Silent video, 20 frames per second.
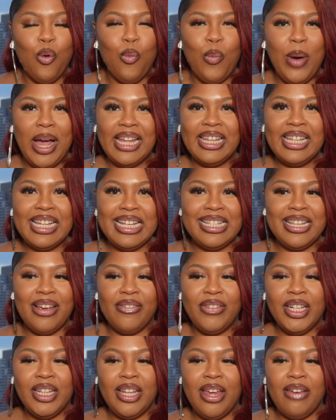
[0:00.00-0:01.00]
Way less
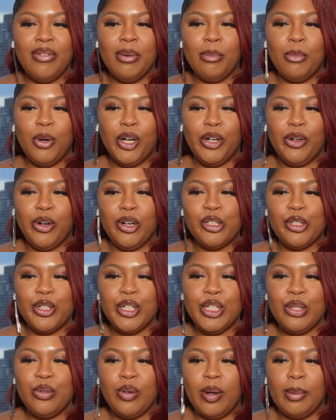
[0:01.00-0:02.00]
7-Eleven, more grocery
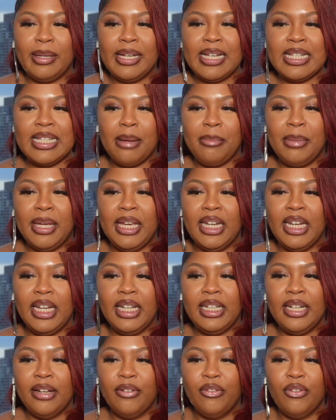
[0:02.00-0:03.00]
store, because I'm
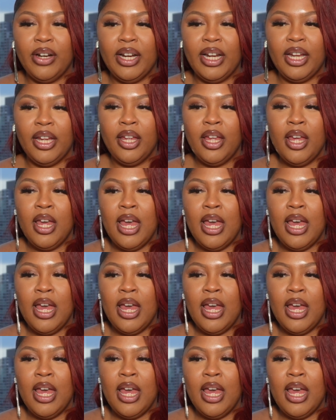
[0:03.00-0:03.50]
eating different.